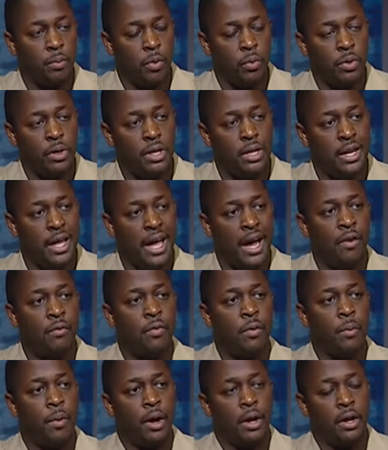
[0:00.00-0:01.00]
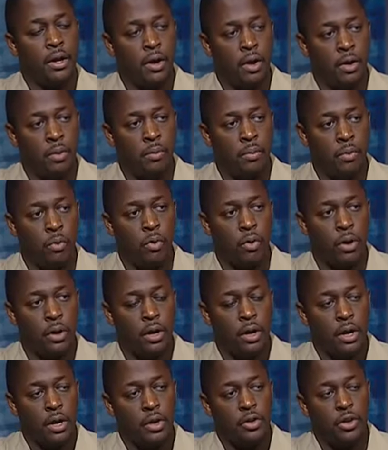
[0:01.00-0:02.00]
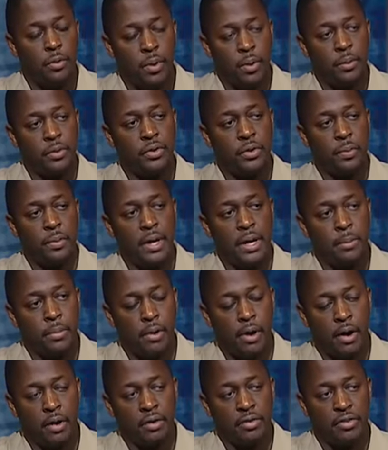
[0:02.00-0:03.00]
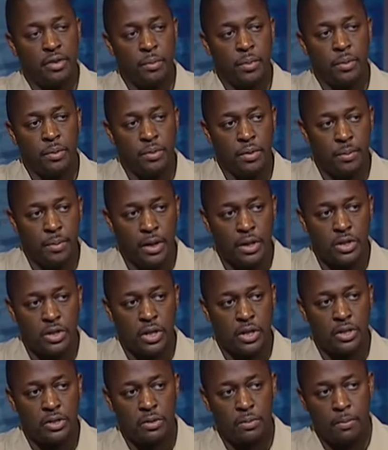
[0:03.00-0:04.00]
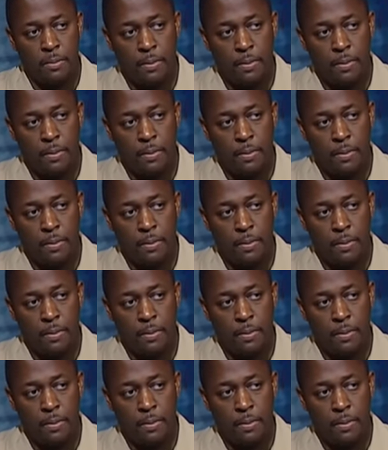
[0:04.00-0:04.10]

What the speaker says: but we need everybody on board to be able to make progress and be able to make change.